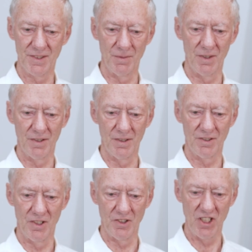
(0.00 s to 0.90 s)
some of
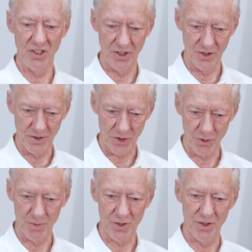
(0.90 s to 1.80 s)
the teachings of
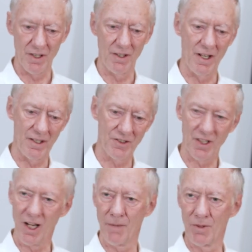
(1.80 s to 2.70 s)
Scripture that are not as
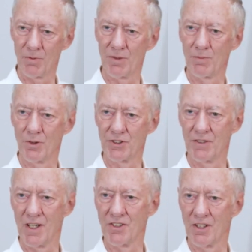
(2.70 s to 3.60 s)
common with most
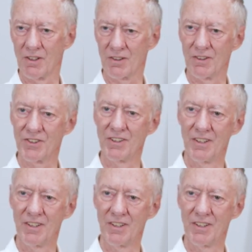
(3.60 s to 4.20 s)
evangelicals.